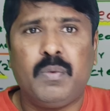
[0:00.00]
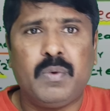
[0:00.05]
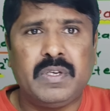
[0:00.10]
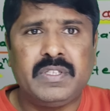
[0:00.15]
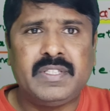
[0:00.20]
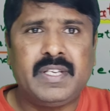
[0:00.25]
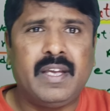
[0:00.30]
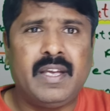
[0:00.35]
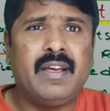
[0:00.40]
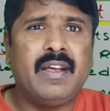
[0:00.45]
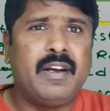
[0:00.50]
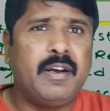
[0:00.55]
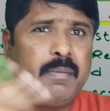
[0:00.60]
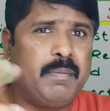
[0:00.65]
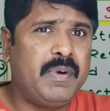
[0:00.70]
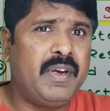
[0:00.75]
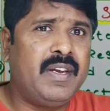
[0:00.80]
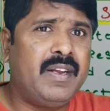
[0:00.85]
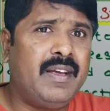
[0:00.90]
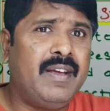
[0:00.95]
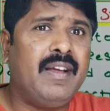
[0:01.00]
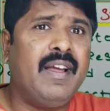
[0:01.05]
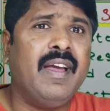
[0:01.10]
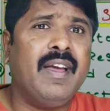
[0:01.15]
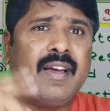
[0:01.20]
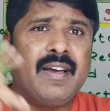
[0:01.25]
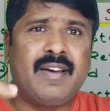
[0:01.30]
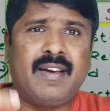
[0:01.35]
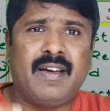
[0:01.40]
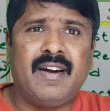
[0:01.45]
Once again repeating,
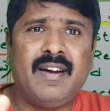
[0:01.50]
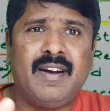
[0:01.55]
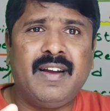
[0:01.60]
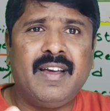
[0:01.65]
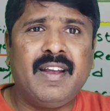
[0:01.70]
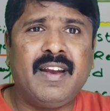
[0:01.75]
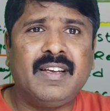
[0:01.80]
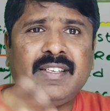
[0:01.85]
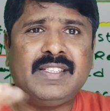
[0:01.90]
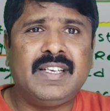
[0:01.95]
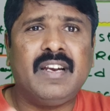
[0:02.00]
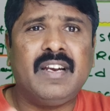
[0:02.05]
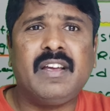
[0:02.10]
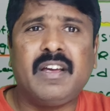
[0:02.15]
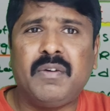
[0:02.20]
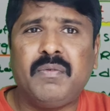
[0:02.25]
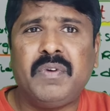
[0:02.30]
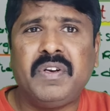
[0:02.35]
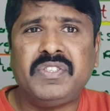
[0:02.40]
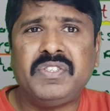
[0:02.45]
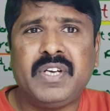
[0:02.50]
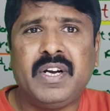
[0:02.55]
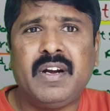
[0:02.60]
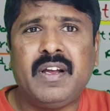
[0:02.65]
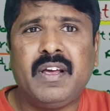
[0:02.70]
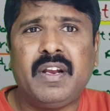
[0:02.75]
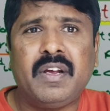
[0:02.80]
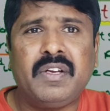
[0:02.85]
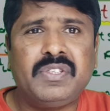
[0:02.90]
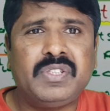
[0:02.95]
current direction, conventional
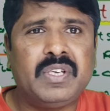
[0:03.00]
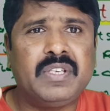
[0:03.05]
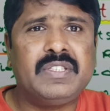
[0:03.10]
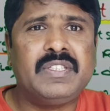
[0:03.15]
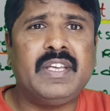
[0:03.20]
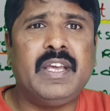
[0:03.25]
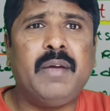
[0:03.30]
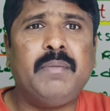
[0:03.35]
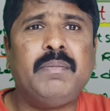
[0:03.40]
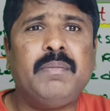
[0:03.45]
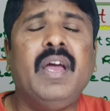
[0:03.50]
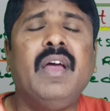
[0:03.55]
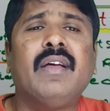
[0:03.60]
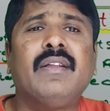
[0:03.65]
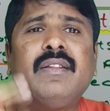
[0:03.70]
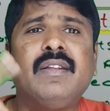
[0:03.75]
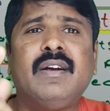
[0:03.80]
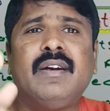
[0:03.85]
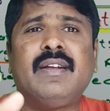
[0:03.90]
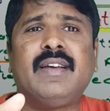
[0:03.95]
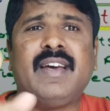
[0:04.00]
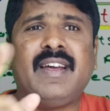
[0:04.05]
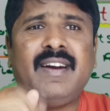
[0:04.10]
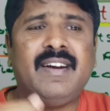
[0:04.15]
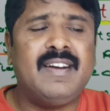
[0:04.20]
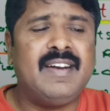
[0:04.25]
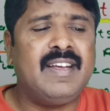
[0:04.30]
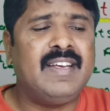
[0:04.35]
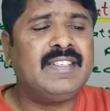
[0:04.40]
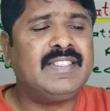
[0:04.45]
direction same, that
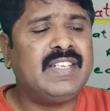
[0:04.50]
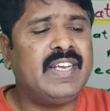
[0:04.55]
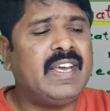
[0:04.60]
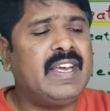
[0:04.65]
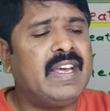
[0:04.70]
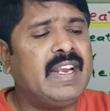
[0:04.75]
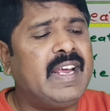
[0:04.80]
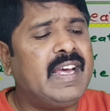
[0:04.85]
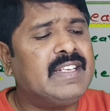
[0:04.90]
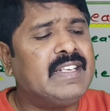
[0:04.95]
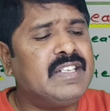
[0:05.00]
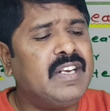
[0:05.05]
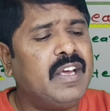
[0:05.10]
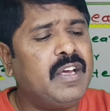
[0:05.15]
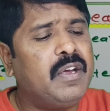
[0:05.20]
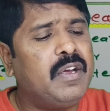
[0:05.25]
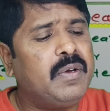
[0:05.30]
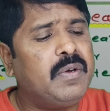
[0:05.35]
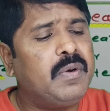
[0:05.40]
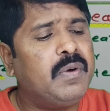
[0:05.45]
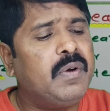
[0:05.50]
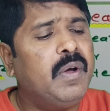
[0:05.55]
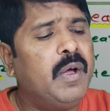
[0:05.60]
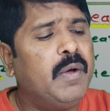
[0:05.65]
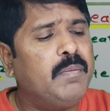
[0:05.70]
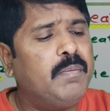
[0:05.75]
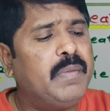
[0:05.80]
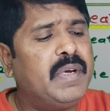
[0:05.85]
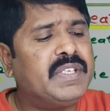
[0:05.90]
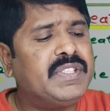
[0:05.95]
current is taken as negative.
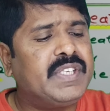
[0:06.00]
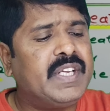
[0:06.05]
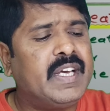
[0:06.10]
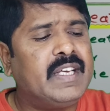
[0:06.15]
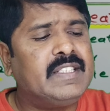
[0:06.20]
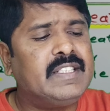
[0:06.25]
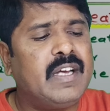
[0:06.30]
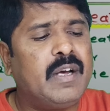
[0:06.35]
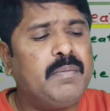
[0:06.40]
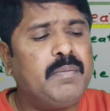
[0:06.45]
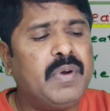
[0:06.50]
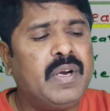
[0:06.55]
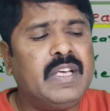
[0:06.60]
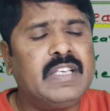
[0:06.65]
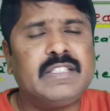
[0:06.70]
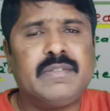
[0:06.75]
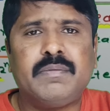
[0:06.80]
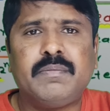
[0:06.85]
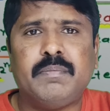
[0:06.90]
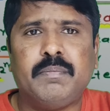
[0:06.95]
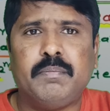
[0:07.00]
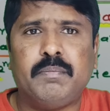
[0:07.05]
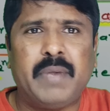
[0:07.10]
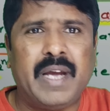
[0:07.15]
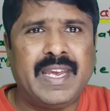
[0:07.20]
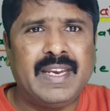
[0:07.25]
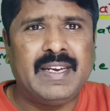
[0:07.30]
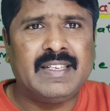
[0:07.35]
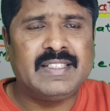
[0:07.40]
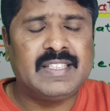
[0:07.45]
Best example is
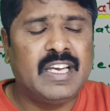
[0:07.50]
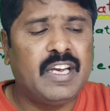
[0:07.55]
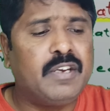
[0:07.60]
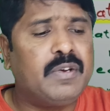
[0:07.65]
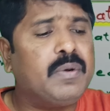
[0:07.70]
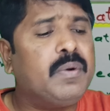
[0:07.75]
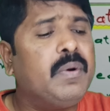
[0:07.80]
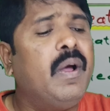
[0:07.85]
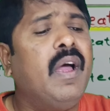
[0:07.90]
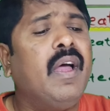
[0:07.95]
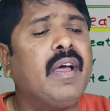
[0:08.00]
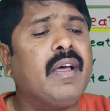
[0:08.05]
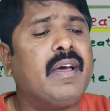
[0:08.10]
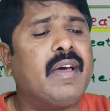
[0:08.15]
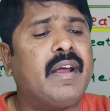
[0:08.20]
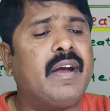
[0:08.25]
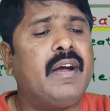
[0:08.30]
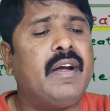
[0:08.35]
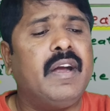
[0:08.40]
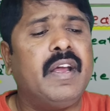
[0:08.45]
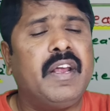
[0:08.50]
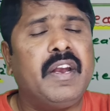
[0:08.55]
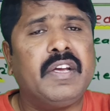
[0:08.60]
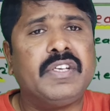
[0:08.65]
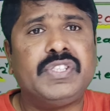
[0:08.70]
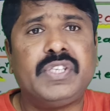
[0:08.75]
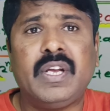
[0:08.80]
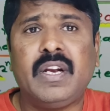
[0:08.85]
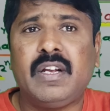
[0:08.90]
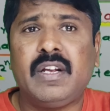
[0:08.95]
minus I2. Current
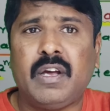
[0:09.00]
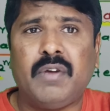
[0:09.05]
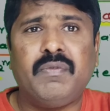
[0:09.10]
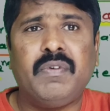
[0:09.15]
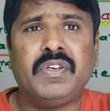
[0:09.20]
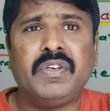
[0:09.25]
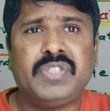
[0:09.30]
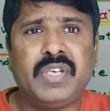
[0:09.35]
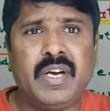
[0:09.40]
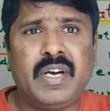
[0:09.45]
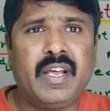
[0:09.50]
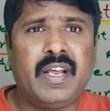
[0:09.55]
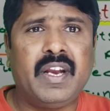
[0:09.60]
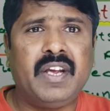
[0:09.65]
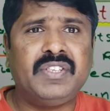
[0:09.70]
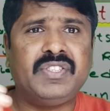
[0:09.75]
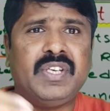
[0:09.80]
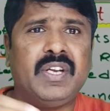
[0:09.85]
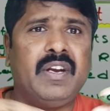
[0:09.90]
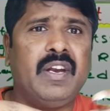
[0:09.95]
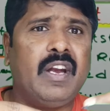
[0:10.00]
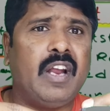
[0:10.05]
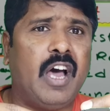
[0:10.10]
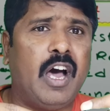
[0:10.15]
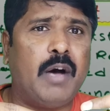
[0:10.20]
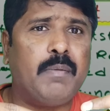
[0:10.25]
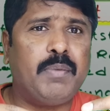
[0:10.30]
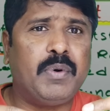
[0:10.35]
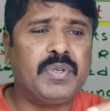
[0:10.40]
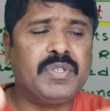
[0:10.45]
direction, conventional direction in
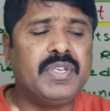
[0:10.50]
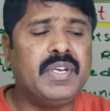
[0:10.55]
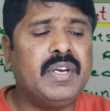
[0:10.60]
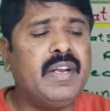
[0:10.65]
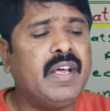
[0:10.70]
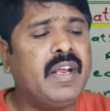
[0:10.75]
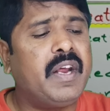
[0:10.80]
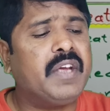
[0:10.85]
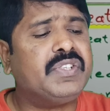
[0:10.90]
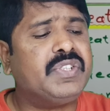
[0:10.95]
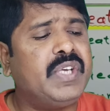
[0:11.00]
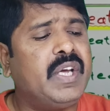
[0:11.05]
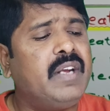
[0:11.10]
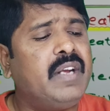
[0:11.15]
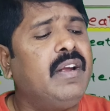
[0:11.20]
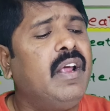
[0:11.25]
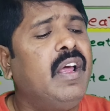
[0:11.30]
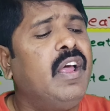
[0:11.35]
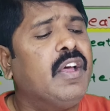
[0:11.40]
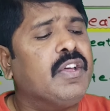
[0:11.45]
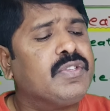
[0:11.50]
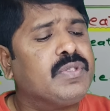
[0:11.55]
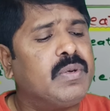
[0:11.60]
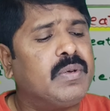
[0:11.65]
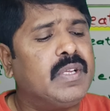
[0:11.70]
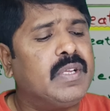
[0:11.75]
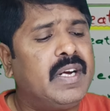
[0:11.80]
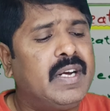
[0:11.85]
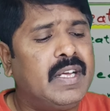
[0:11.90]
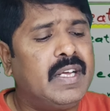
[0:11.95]
opposite direction,
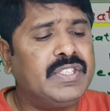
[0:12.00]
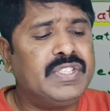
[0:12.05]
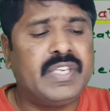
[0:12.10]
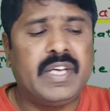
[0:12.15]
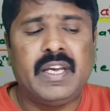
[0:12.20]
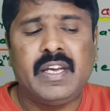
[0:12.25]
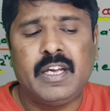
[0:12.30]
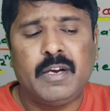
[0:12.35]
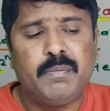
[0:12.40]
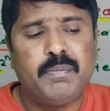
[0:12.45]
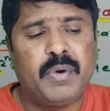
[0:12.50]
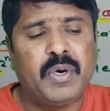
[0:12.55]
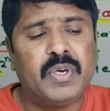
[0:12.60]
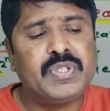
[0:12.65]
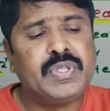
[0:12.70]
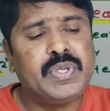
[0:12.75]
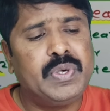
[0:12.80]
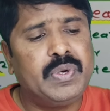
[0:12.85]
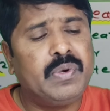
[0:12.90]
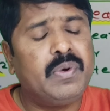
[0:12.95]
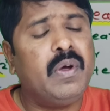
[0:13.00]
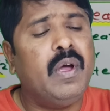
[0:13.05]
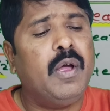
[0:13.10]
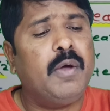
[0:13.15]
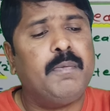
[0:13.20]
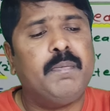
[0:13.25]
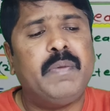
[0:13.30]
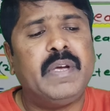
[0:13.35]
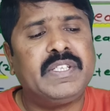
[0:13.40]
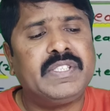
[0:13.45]
so that is taken positive.
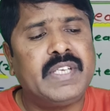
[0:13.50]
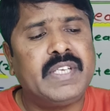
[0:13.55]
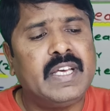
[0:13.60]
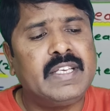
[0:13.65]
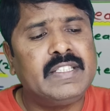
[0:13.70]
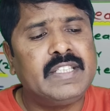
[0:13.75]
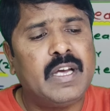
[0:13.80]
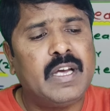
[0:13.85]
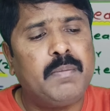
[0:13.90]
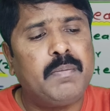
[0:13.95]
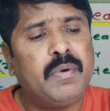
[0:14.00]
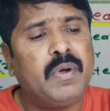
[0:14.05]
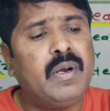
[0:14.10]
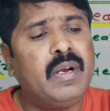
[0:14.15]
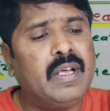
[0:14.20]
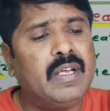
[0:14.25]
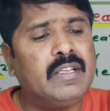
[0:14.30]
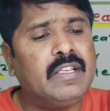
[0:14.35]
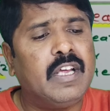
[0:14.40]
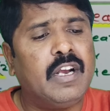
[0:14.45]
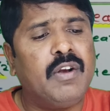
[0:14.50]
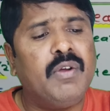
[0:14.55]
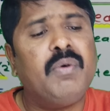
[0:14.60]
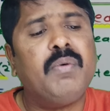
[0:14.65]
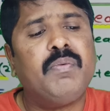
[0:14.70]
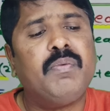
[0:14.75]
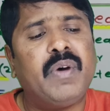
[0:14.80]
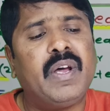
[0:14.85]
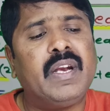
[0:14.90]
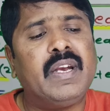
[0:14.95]
Best example in the
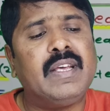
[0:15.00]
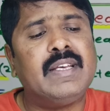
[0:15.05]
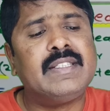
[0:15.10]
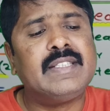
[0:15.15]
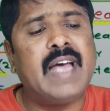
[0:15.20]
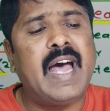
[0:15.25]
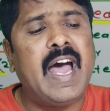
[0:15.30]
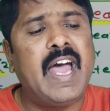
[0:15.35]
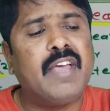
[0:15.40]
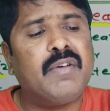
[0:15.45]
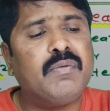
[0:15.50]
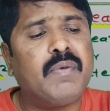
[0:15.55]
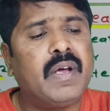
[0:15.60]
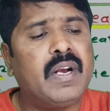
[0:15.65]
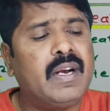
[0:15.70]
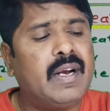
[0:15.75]
loop 1 is I1